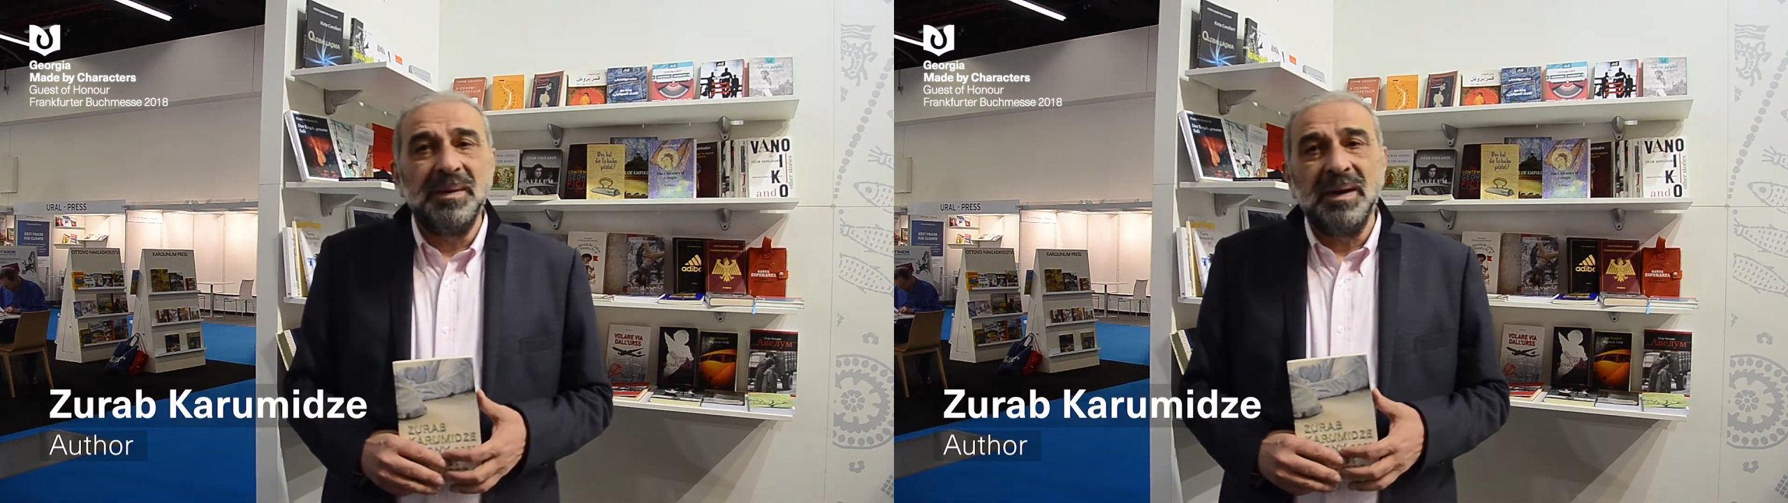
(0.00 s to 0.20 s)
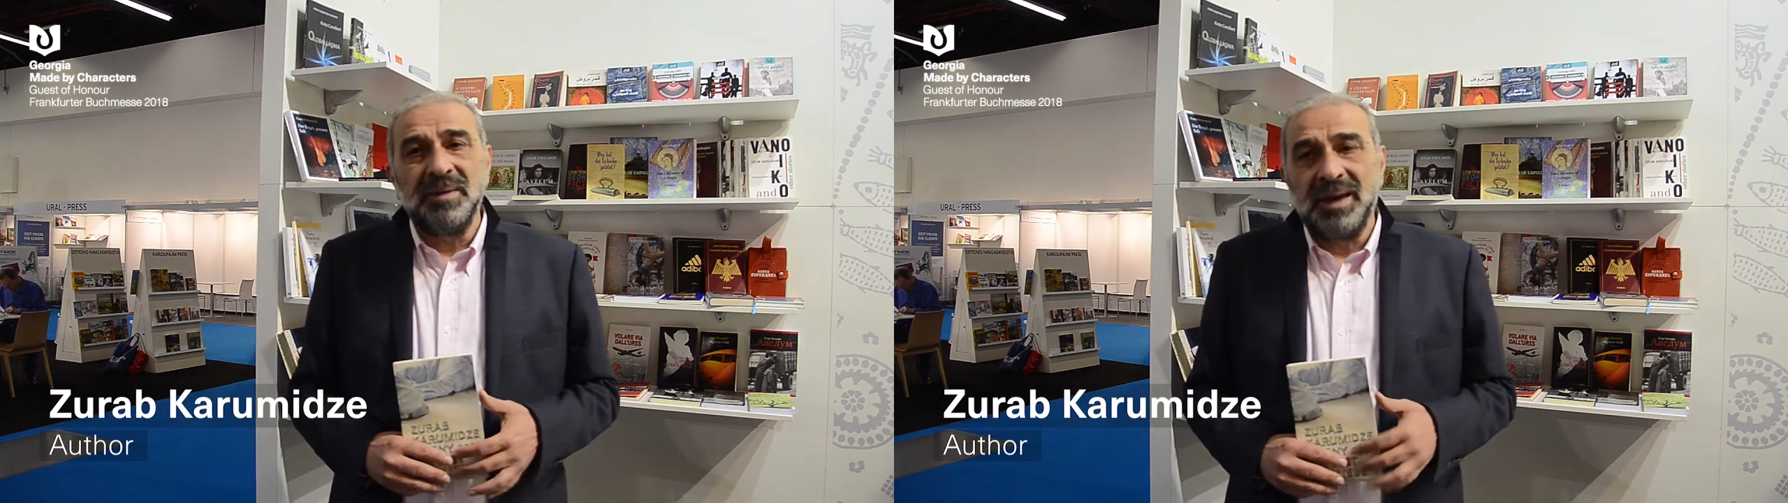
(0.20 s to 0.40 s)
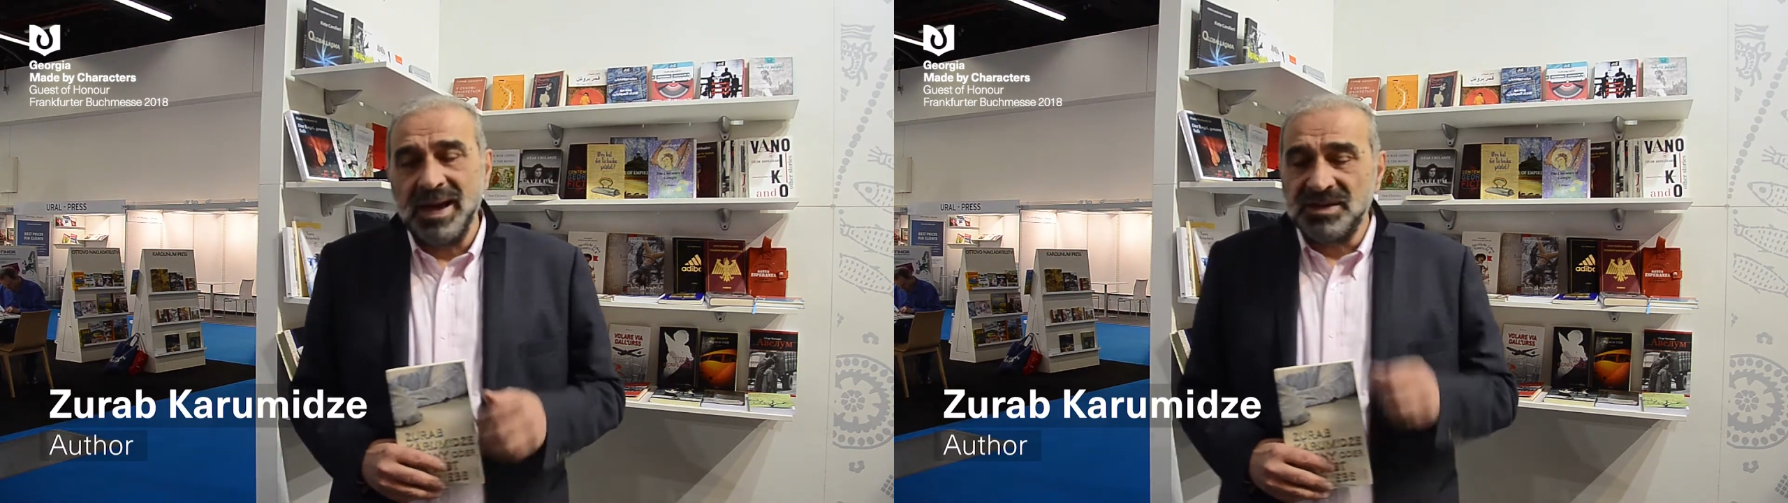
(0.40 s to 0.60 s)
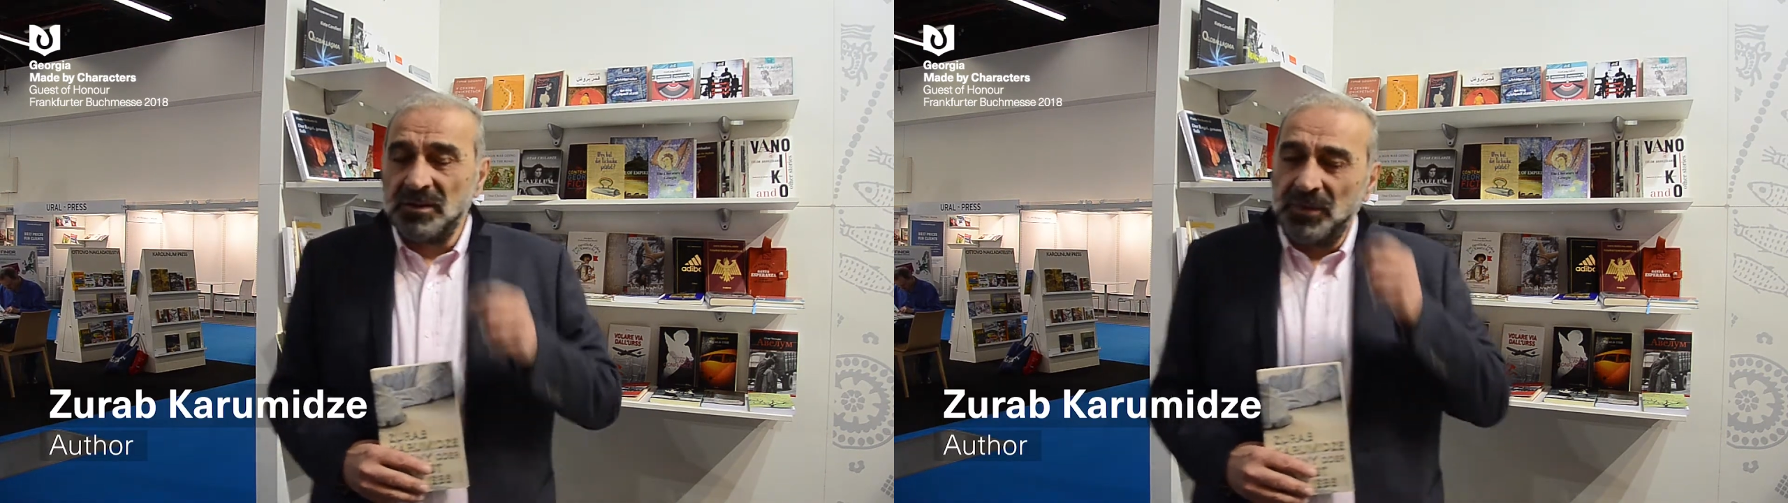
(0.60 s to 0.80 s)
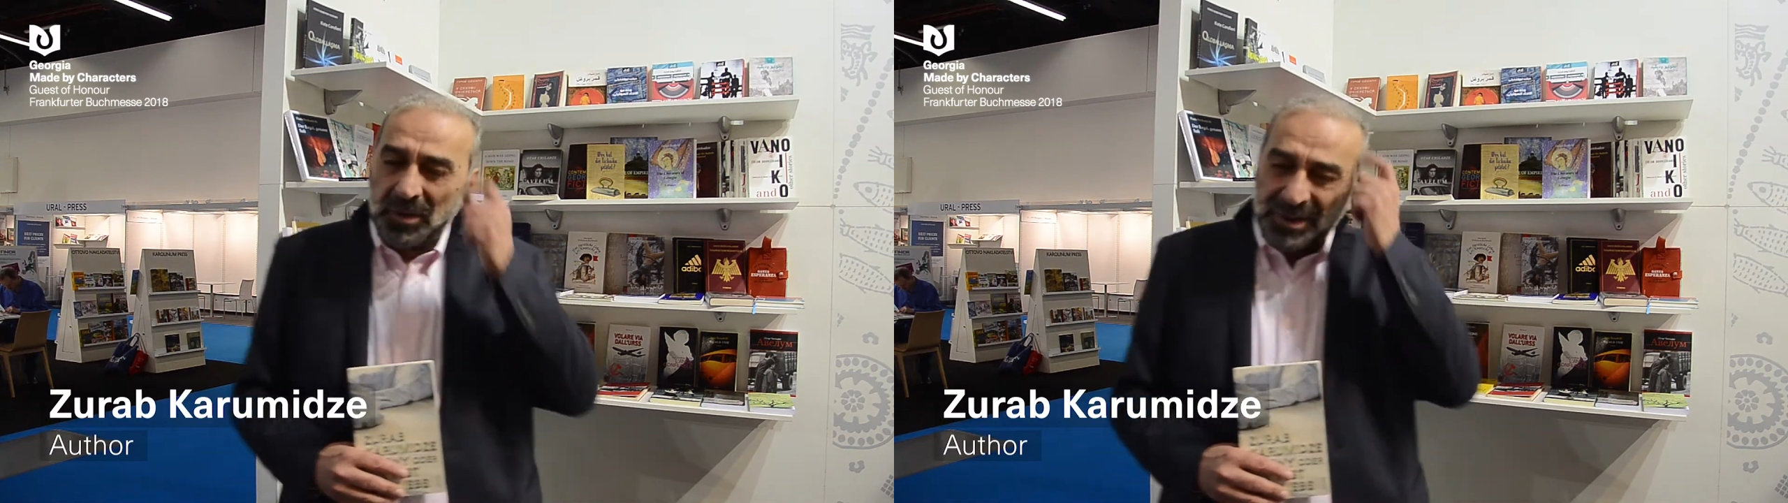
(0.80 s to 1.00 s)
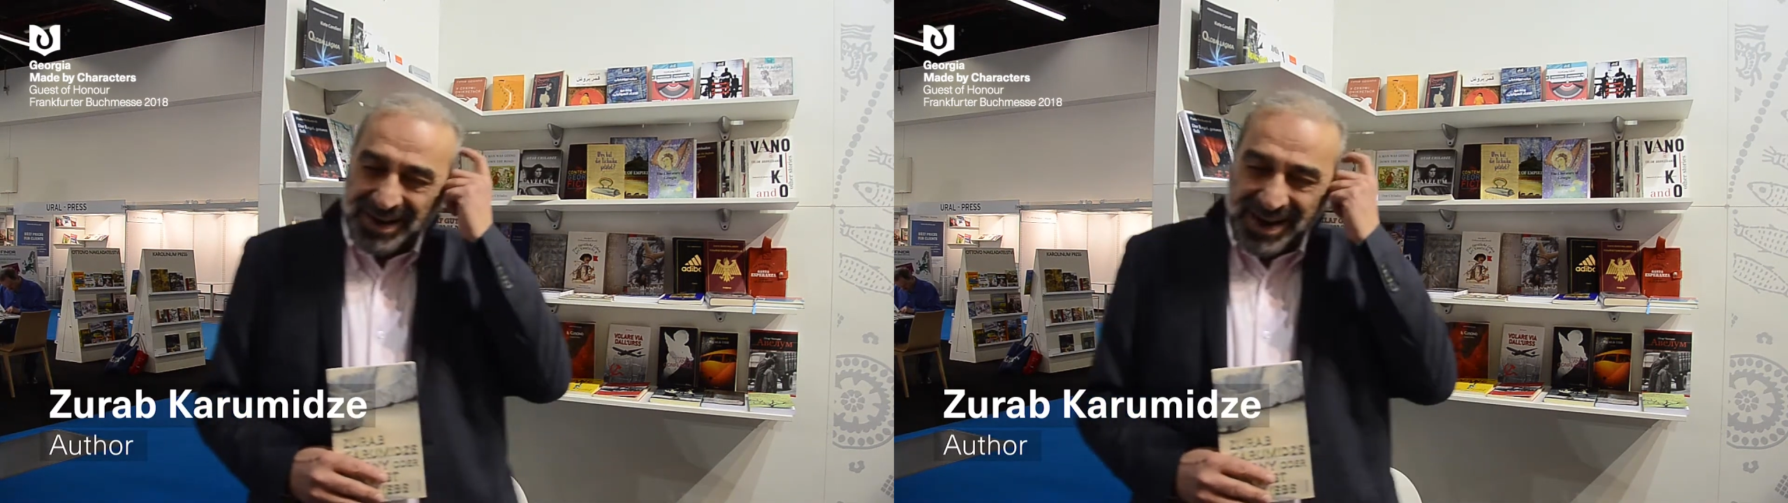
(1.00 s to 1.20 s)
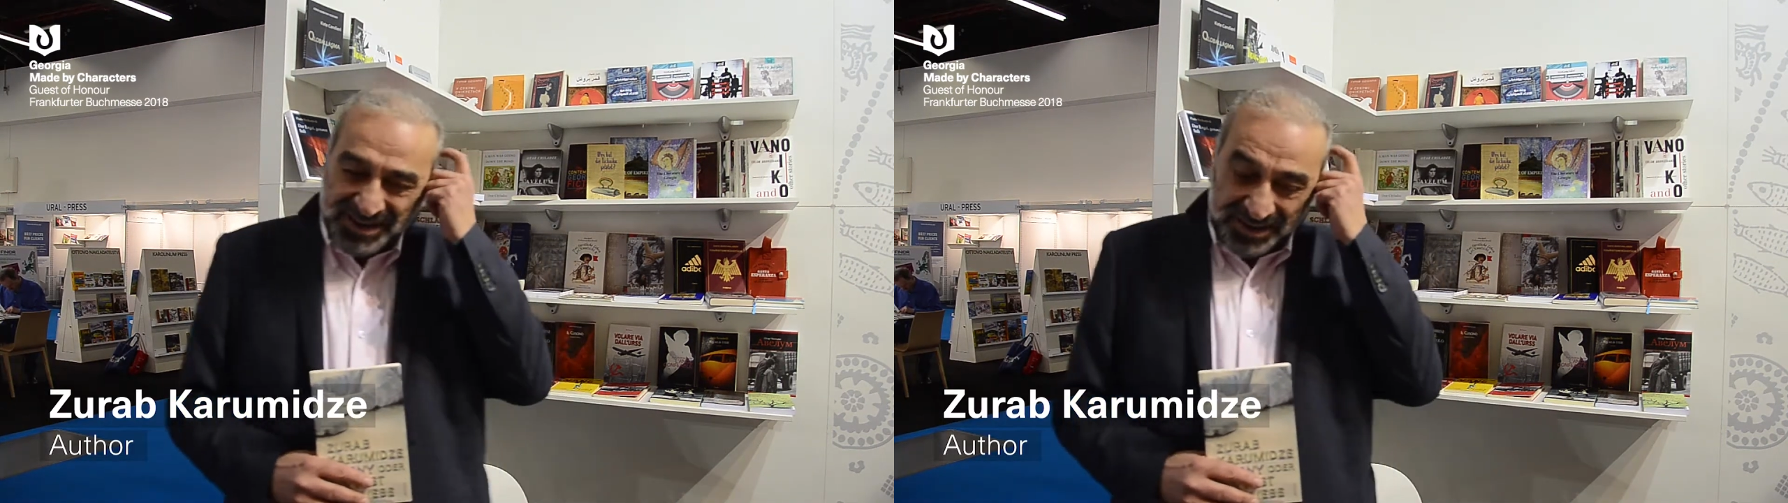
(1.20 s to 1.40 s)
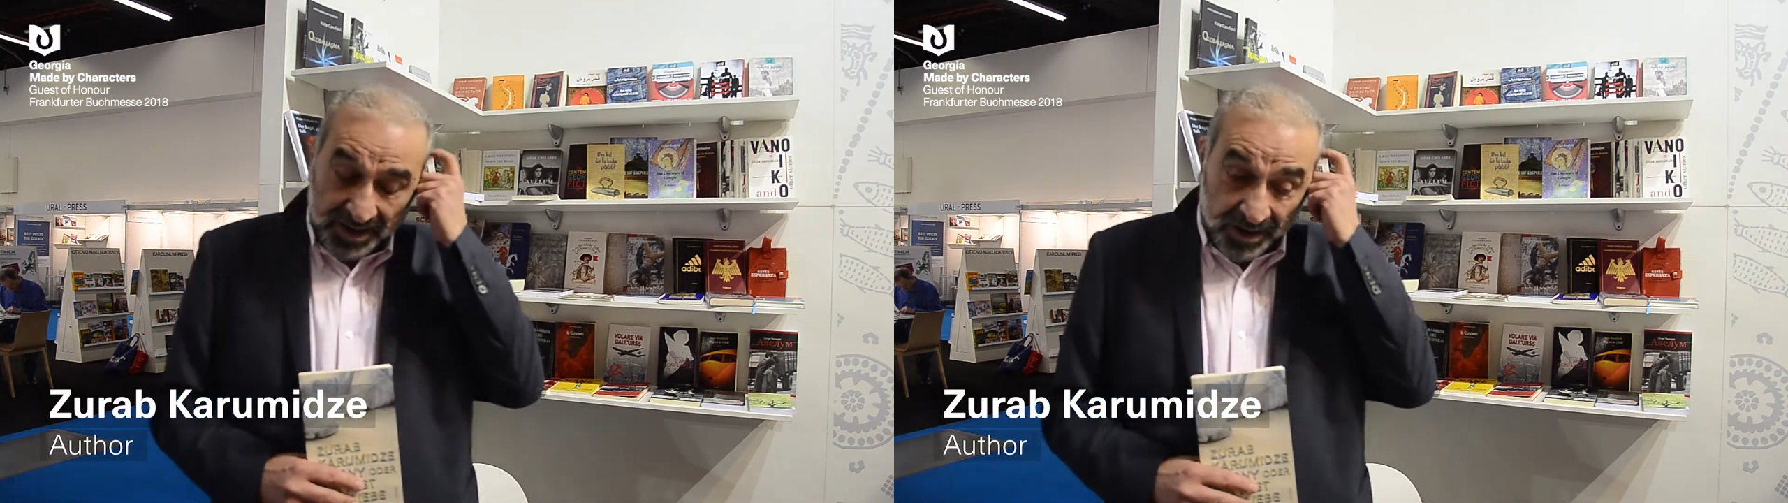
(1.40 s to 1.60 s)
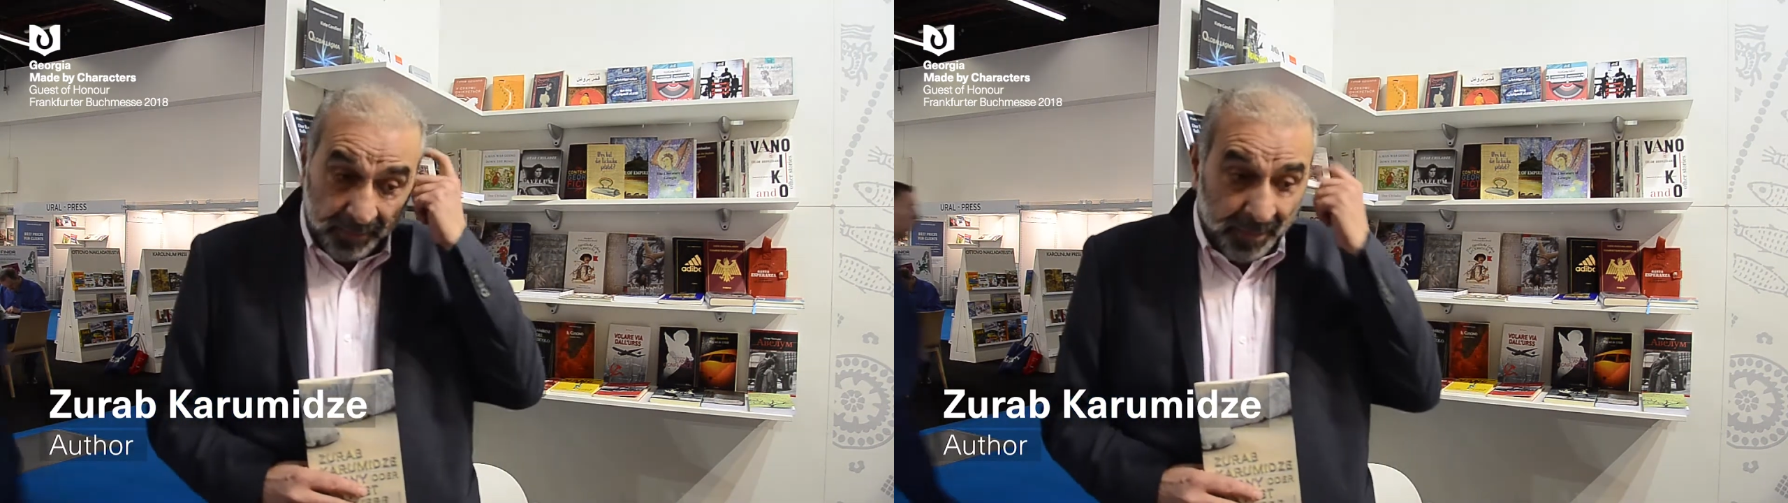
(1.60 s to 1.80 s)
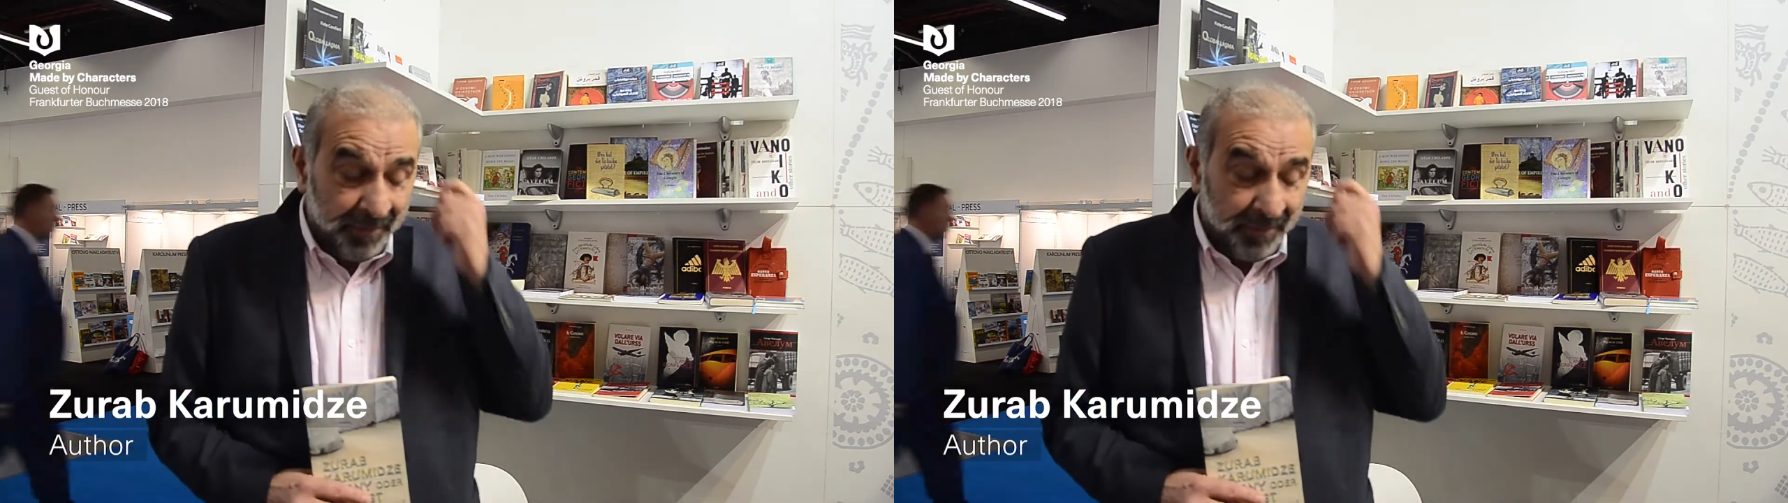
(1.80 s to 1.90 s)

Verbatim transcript: being the guest of honor next year?